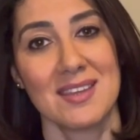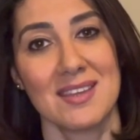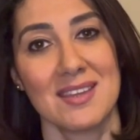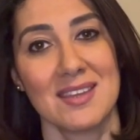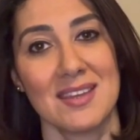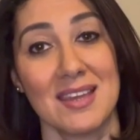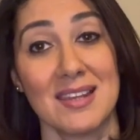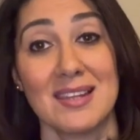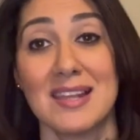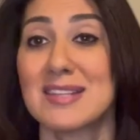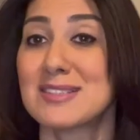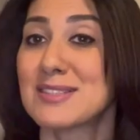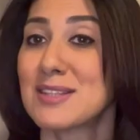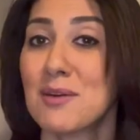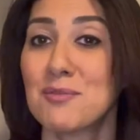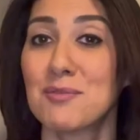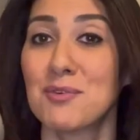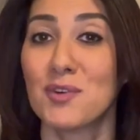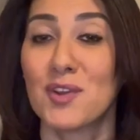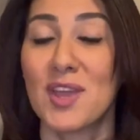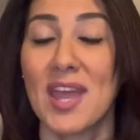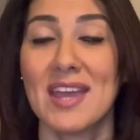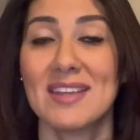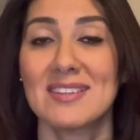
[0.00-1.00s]
And let's not
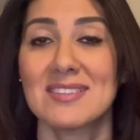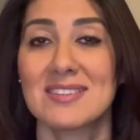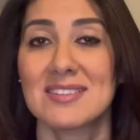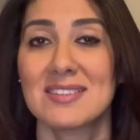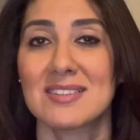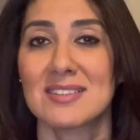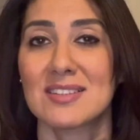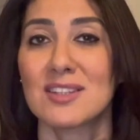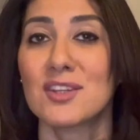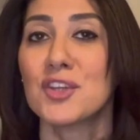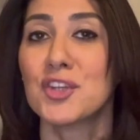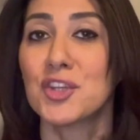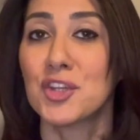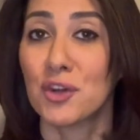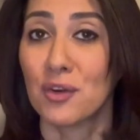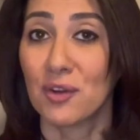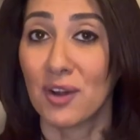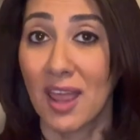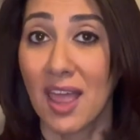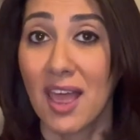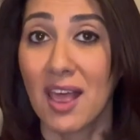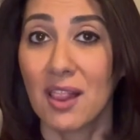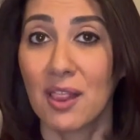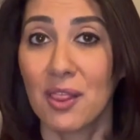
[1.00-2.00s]
forget your
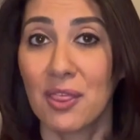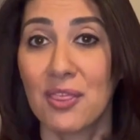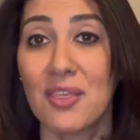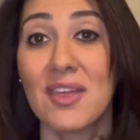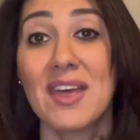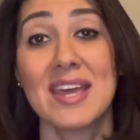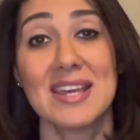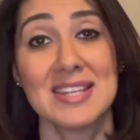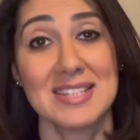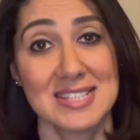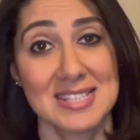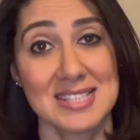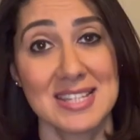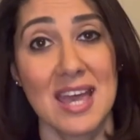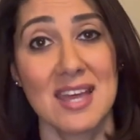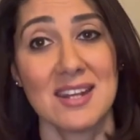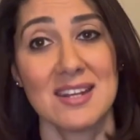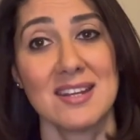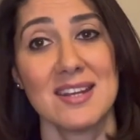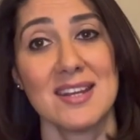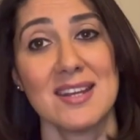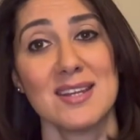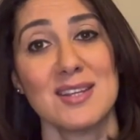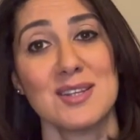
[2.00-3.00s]
health and
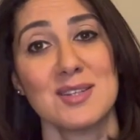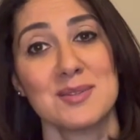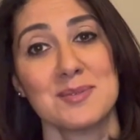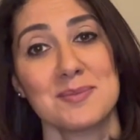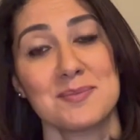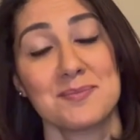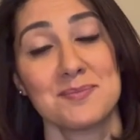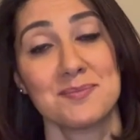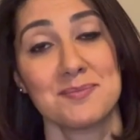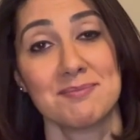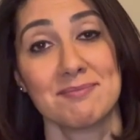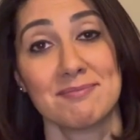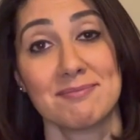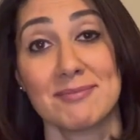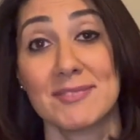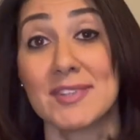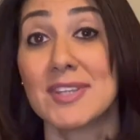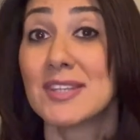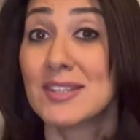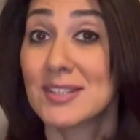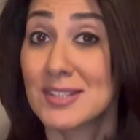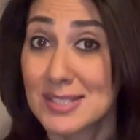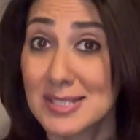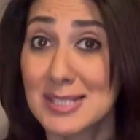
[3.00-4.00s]
sanity.
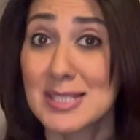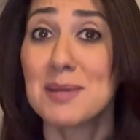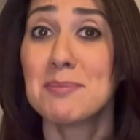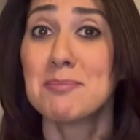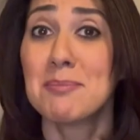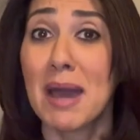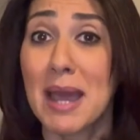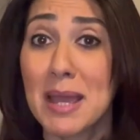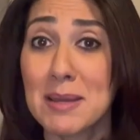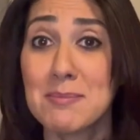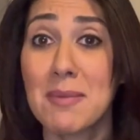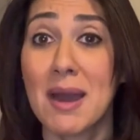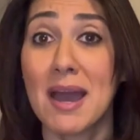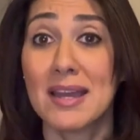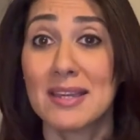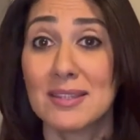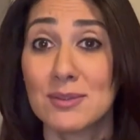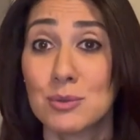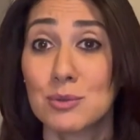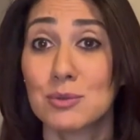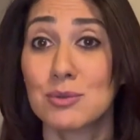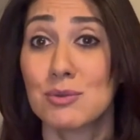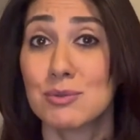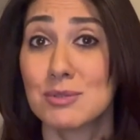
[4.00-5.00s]
You can say bye-bye
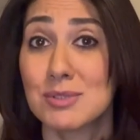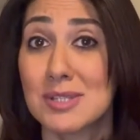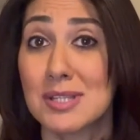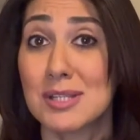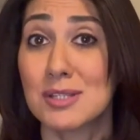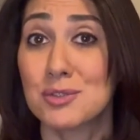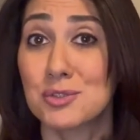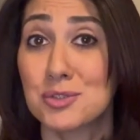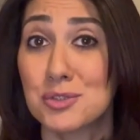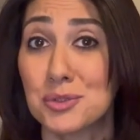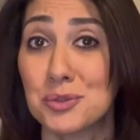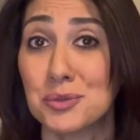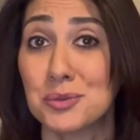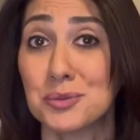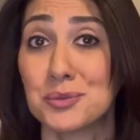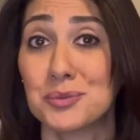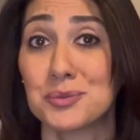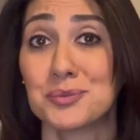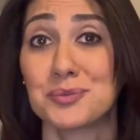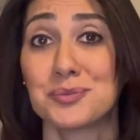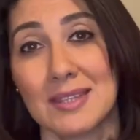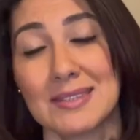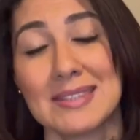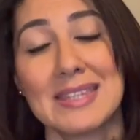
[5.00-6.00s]
to those things too.
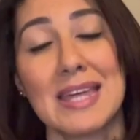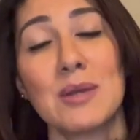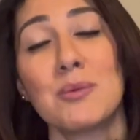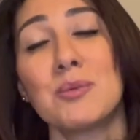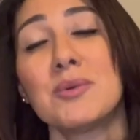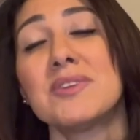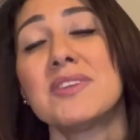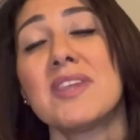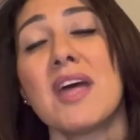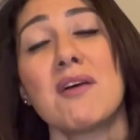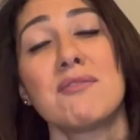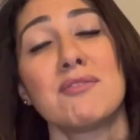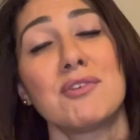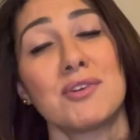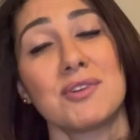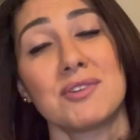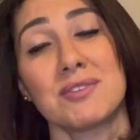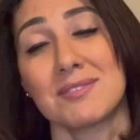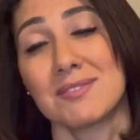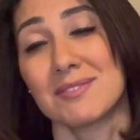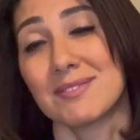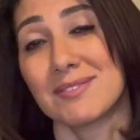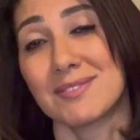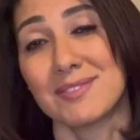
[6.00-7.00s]
They will never
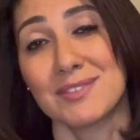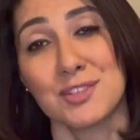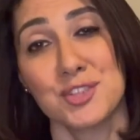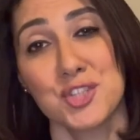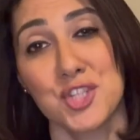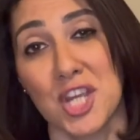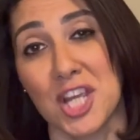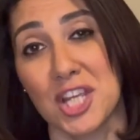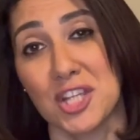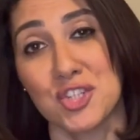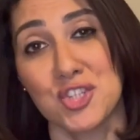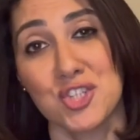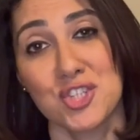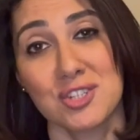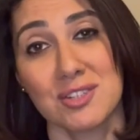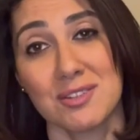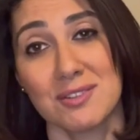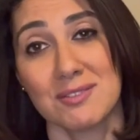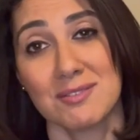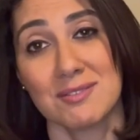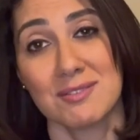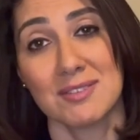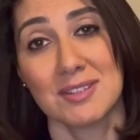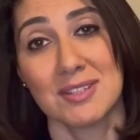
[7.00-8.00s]
change.
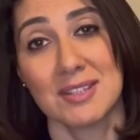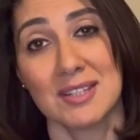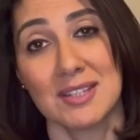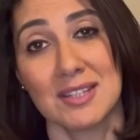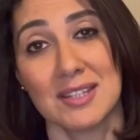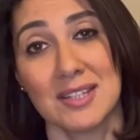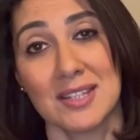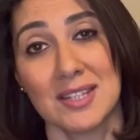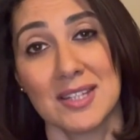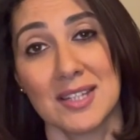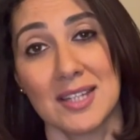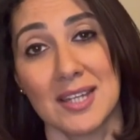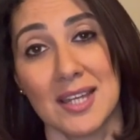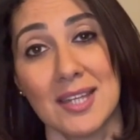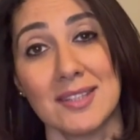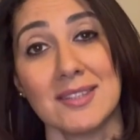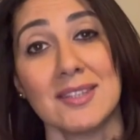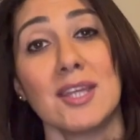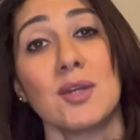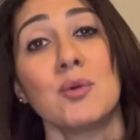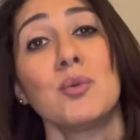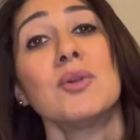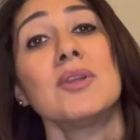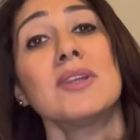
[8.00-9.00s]
And
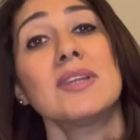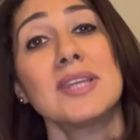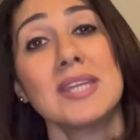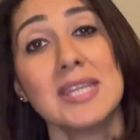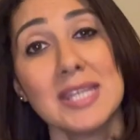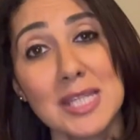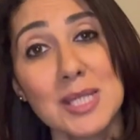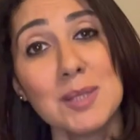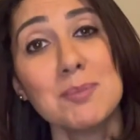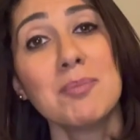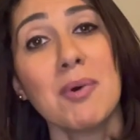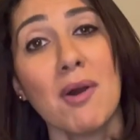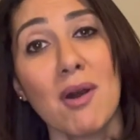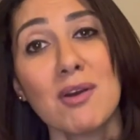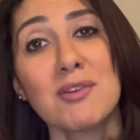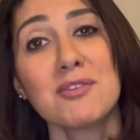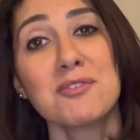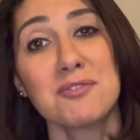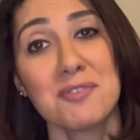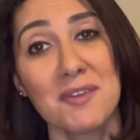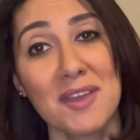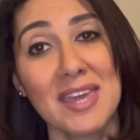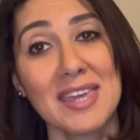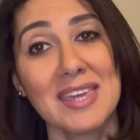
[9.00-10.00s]
they will keep on
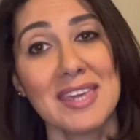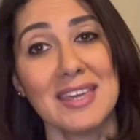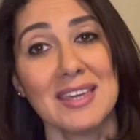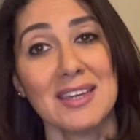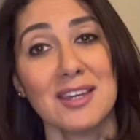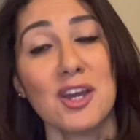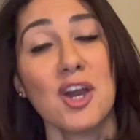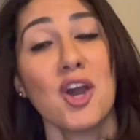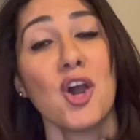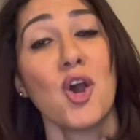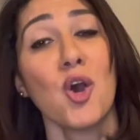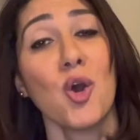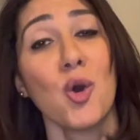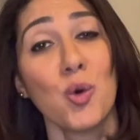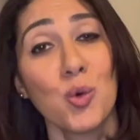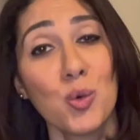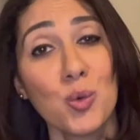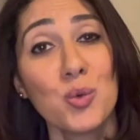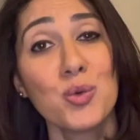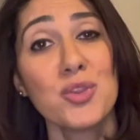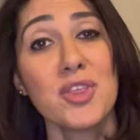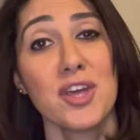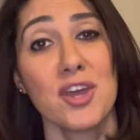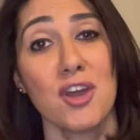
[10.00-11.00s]
faking
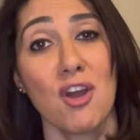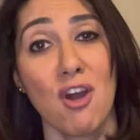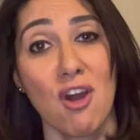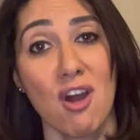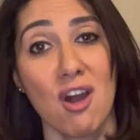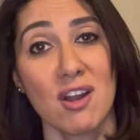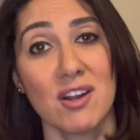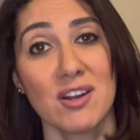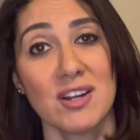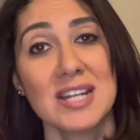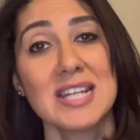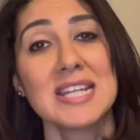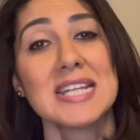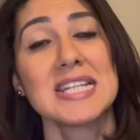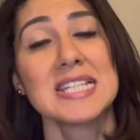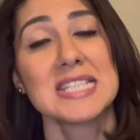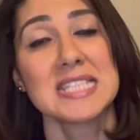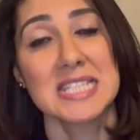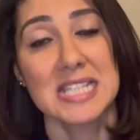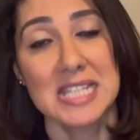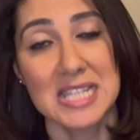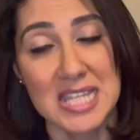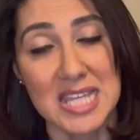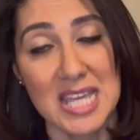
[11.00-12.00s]
who they are
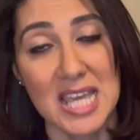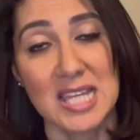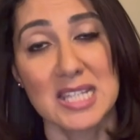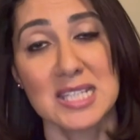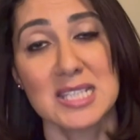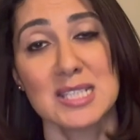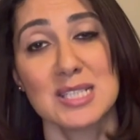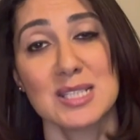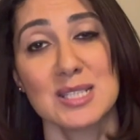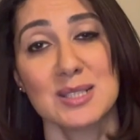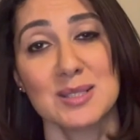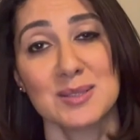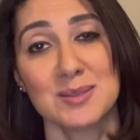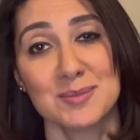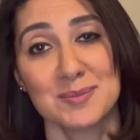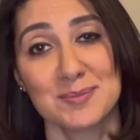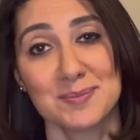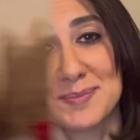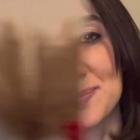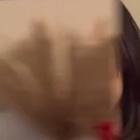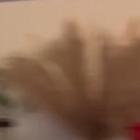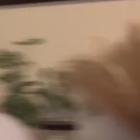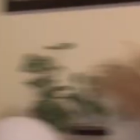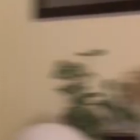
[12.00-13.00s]
till the end.
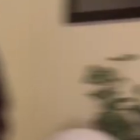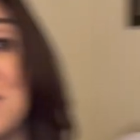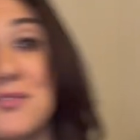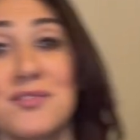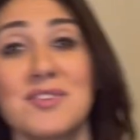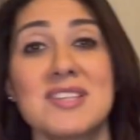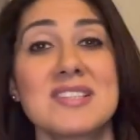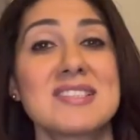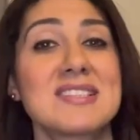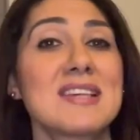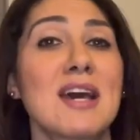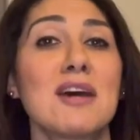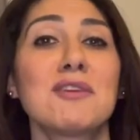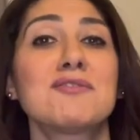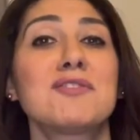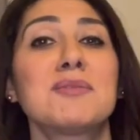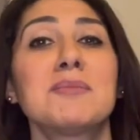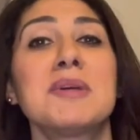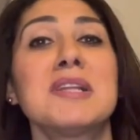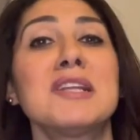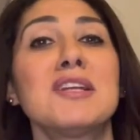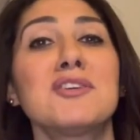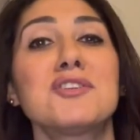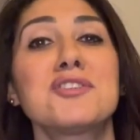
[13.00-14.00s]
Any of this sound
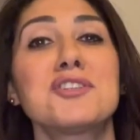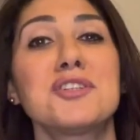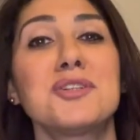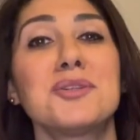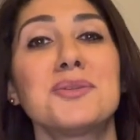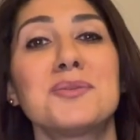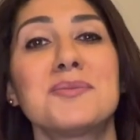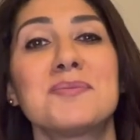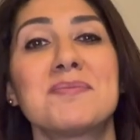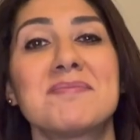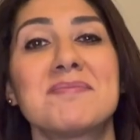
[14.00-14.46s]
familiar to you?